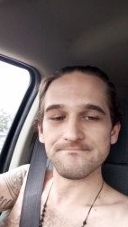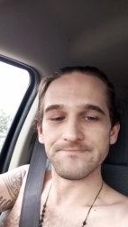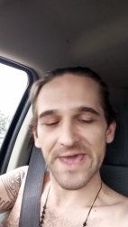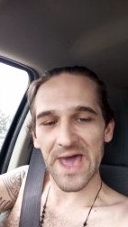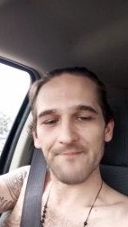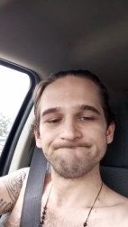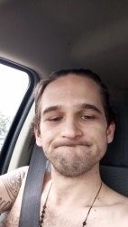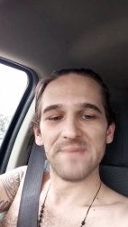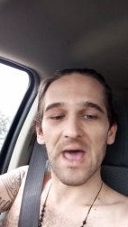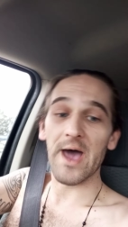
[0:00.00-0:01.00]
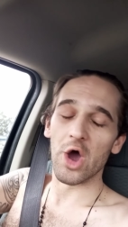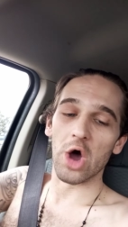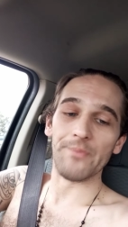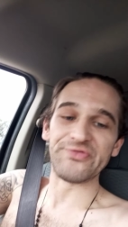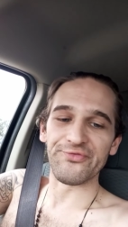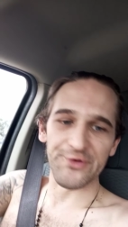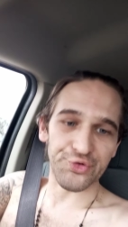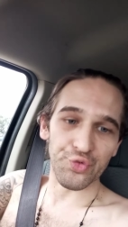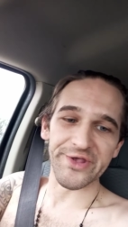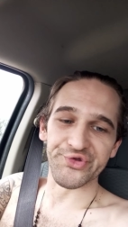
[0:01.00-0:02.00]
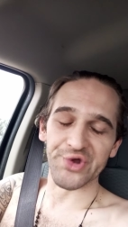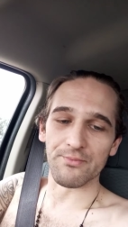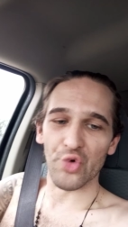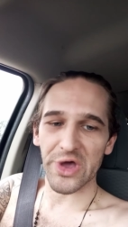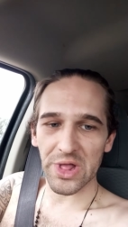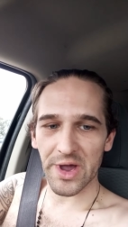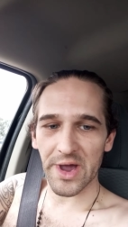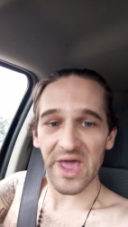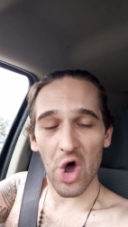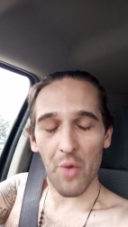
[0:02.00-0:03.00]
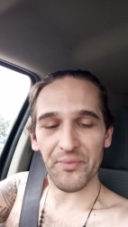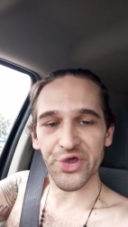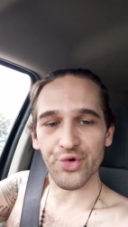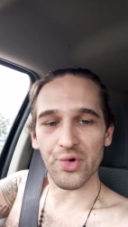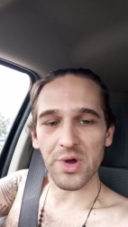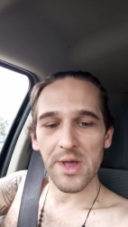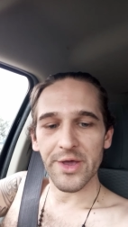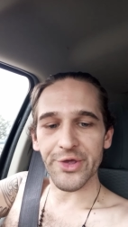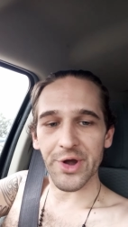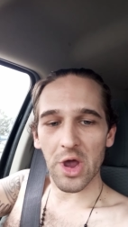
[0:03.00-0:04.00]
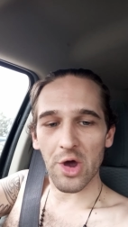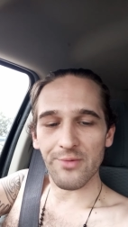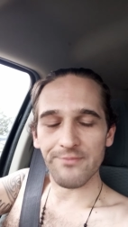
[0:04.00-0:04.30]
yeah, I hope that this wisdom will uh, help you, you know,